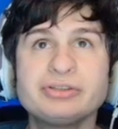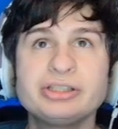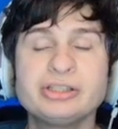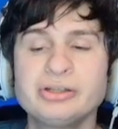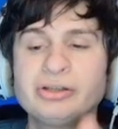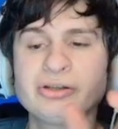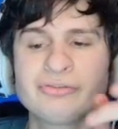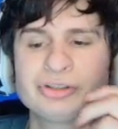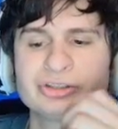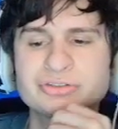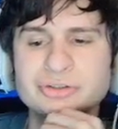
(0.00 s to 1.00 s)
of it in the, the
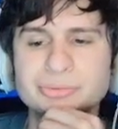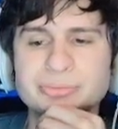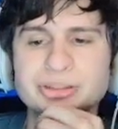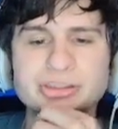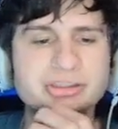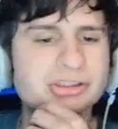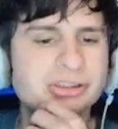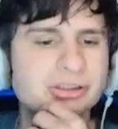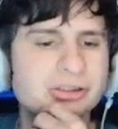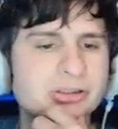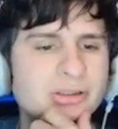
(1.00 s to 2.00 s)
first few minutes
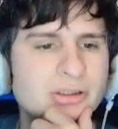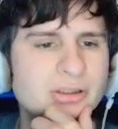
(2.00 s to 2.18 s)
here.